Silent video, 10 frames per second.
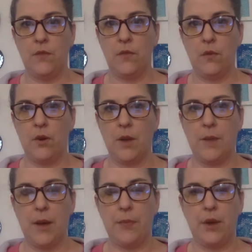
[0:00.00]
for a
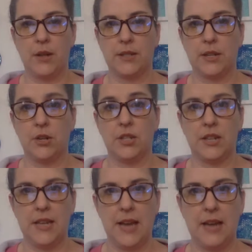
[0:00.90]
pop rock singer to
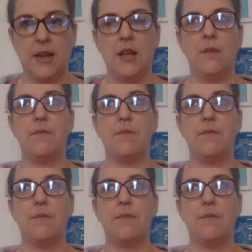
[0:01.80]
get,